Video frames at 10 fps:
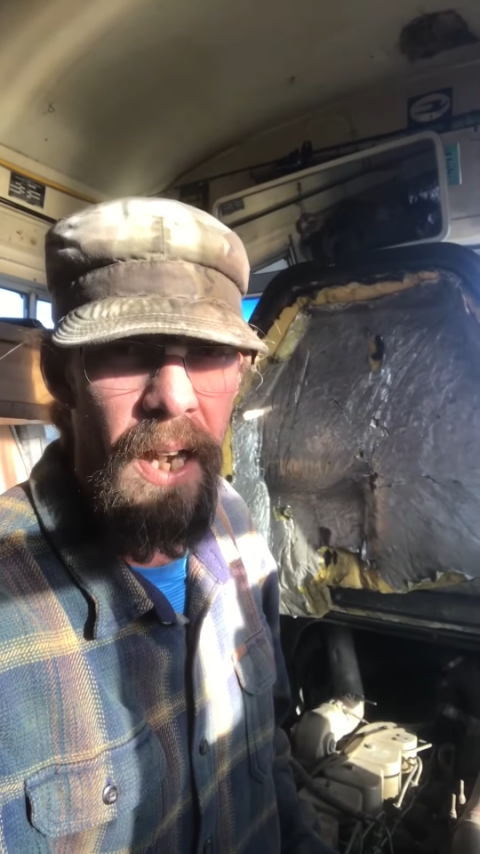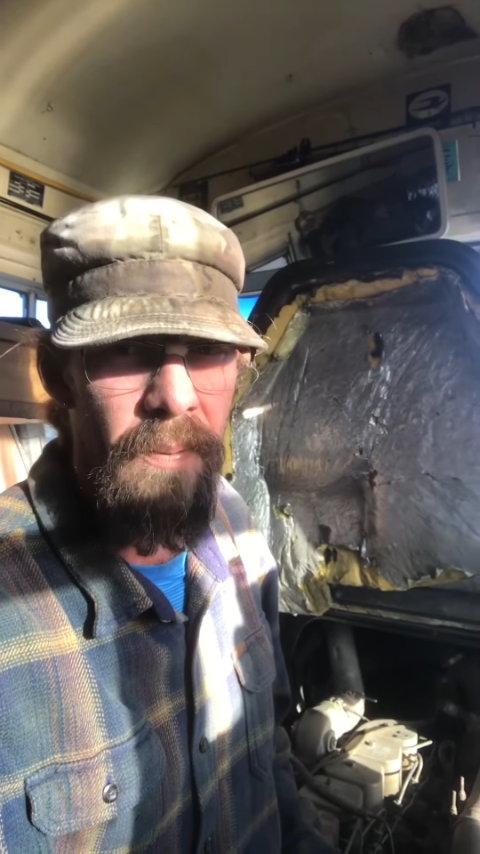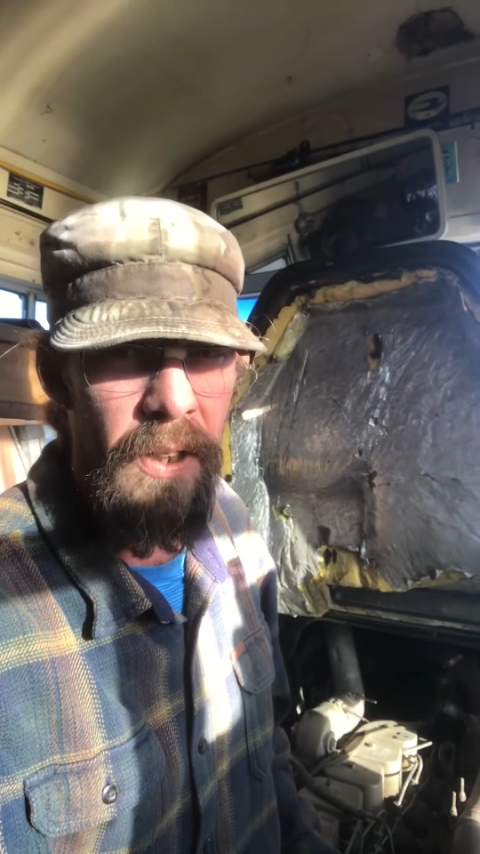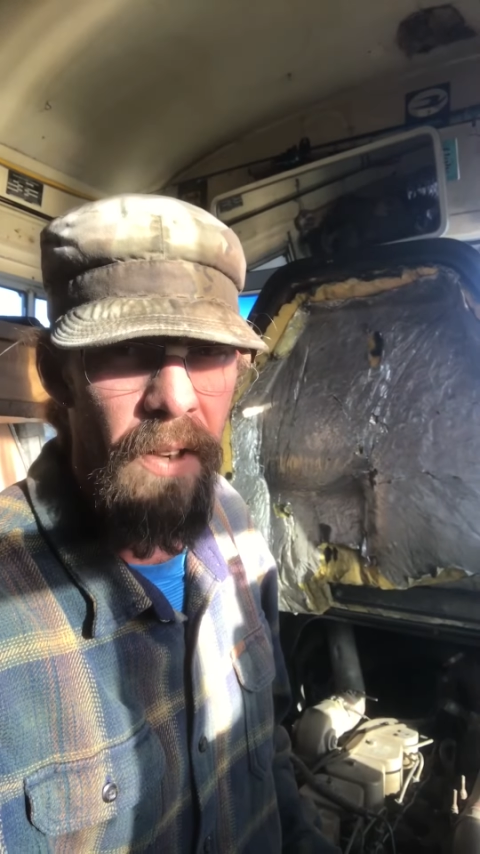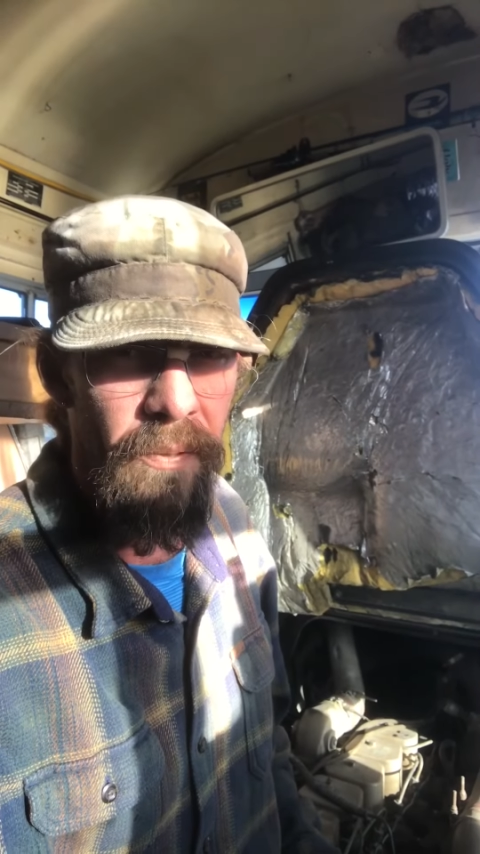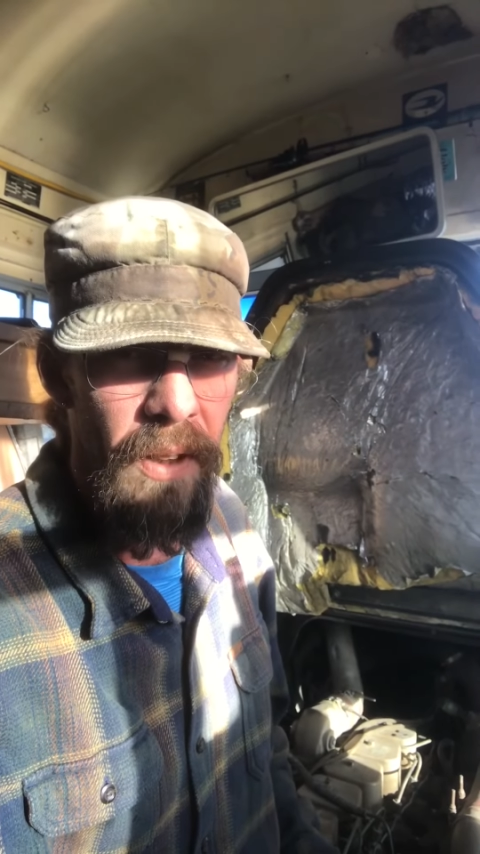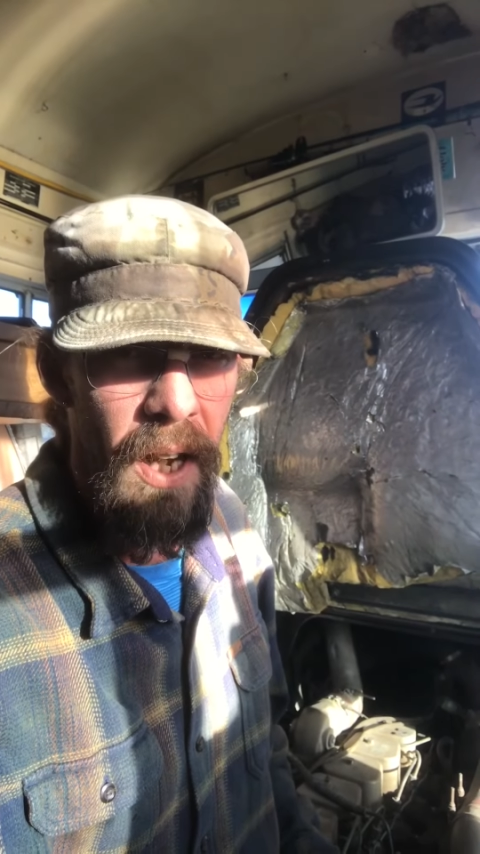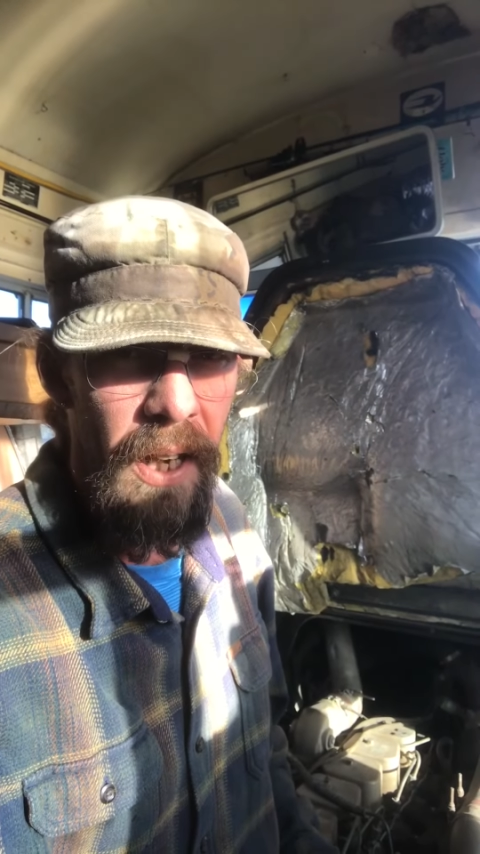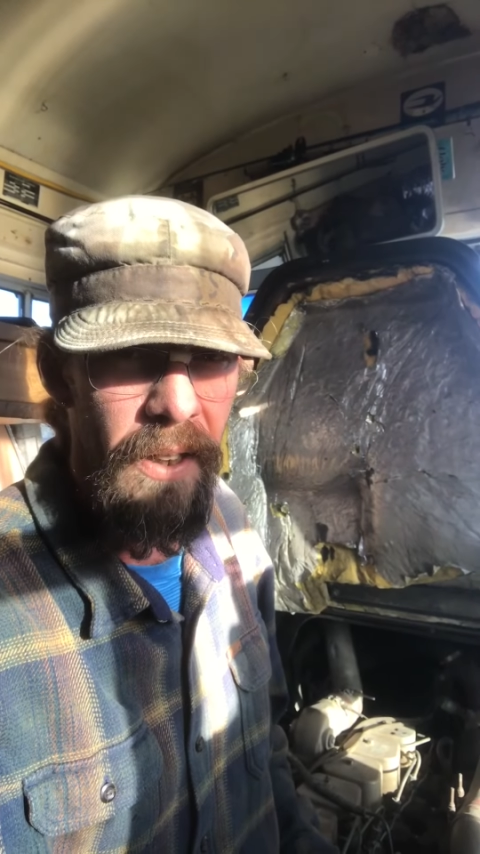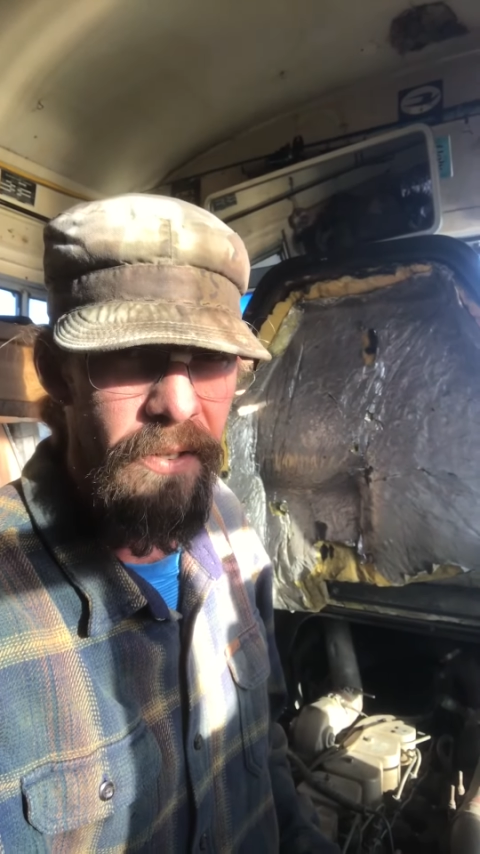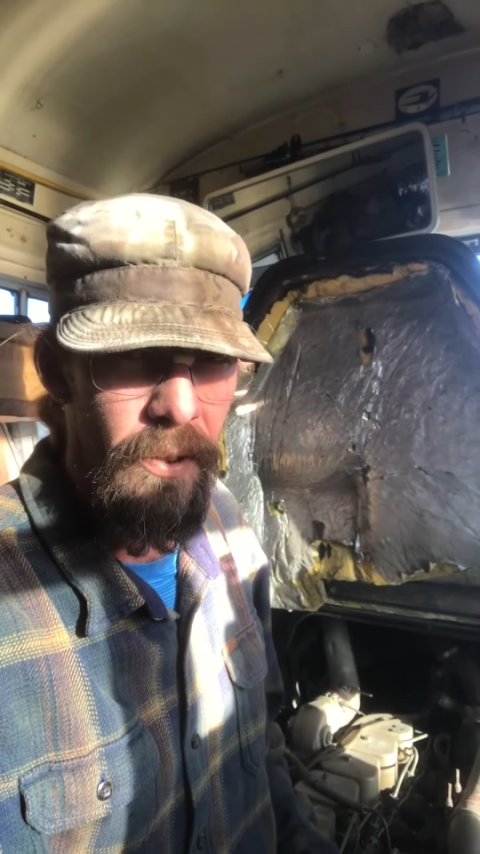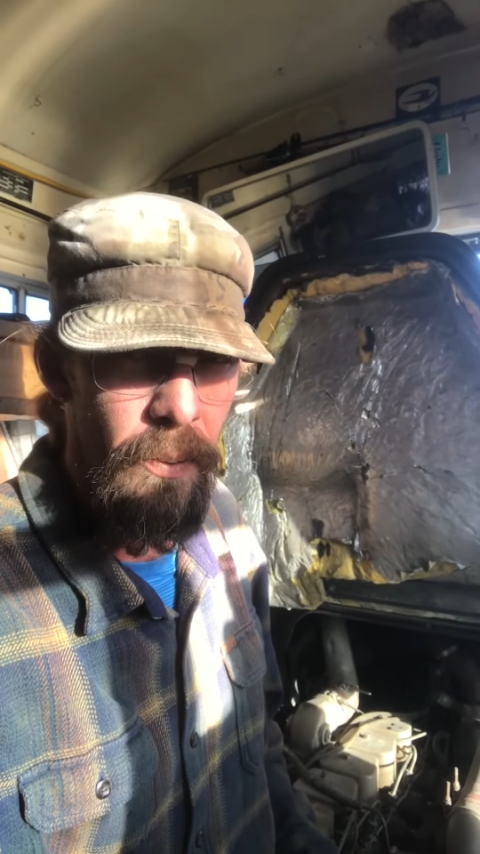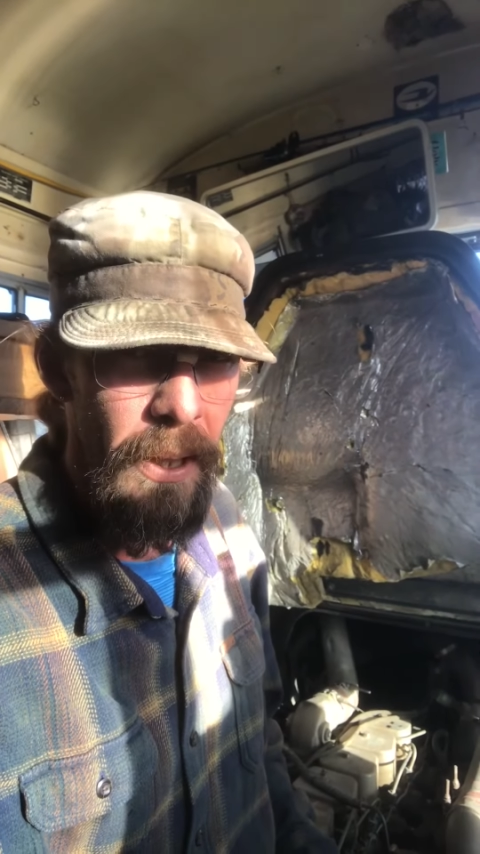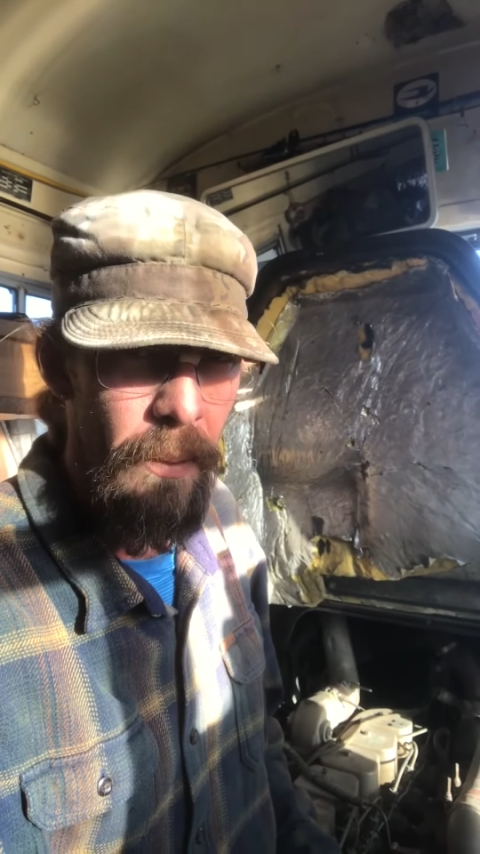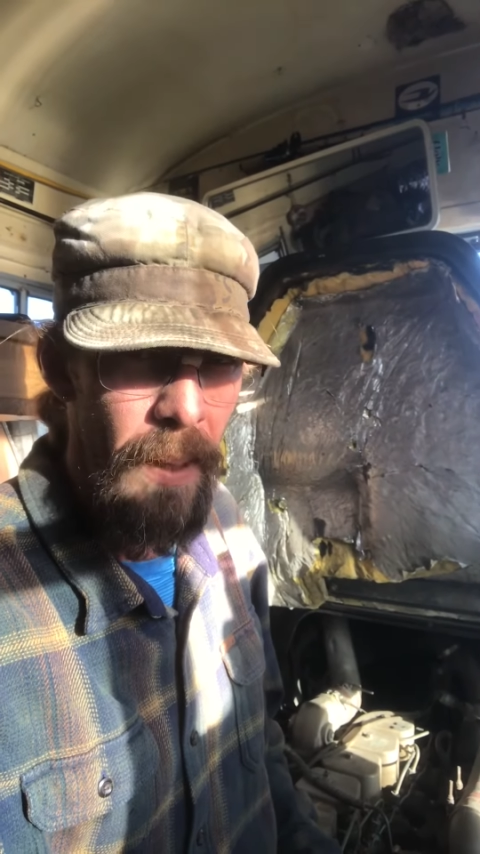have enough line to
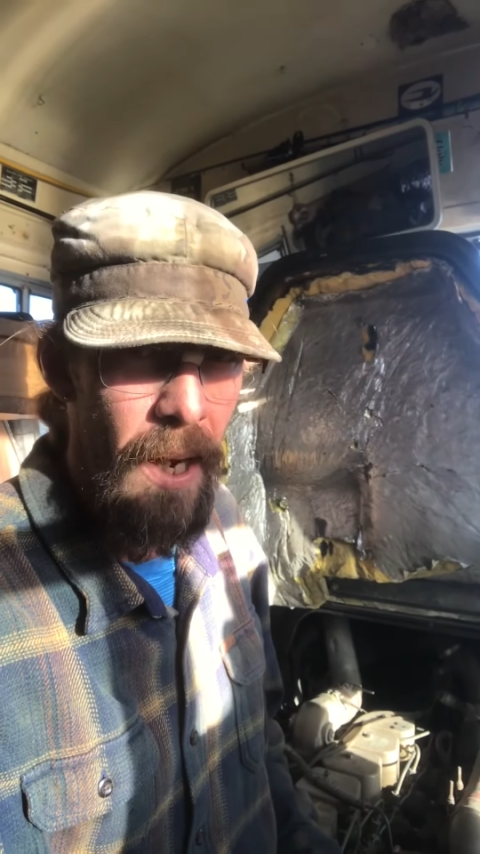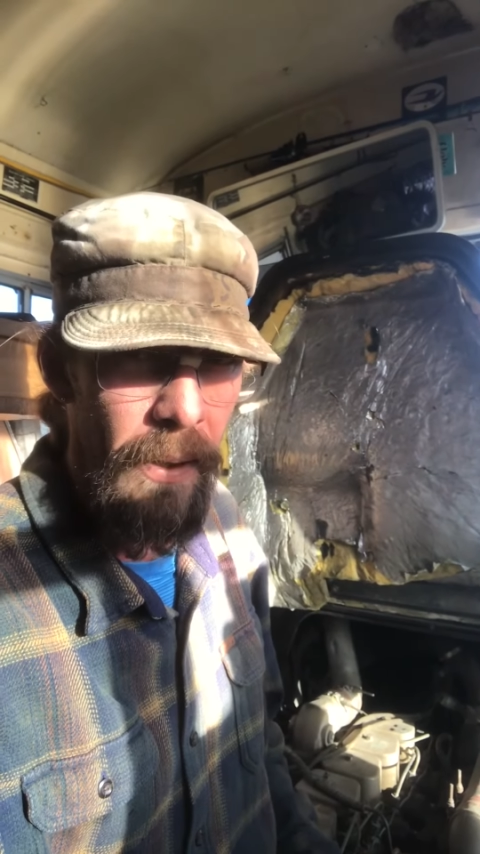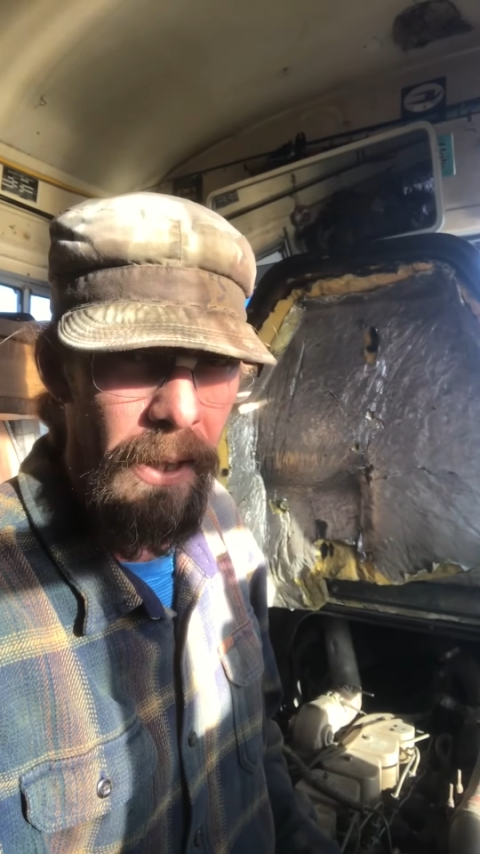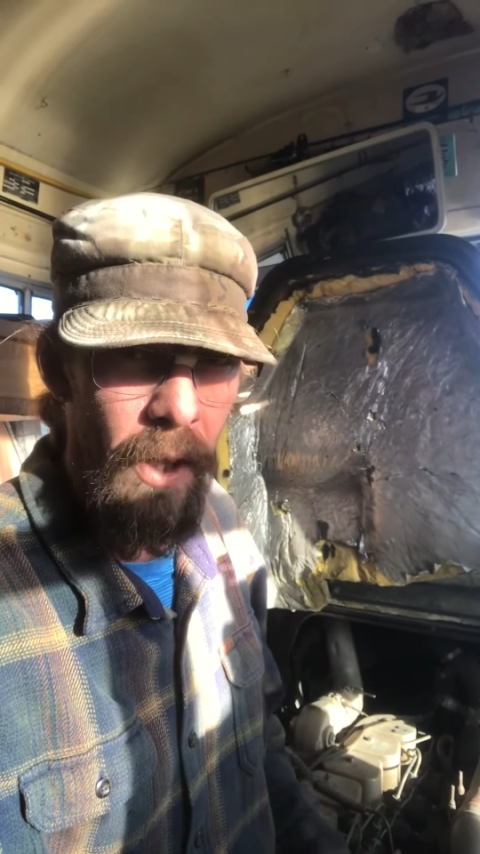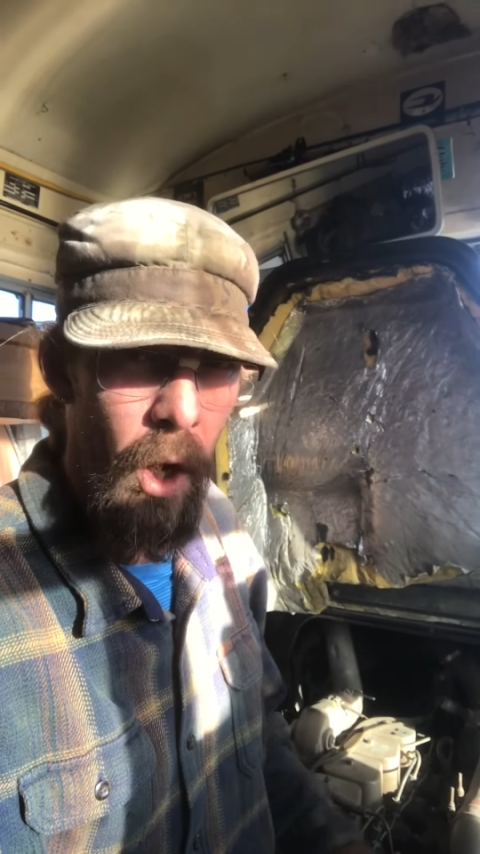reroute it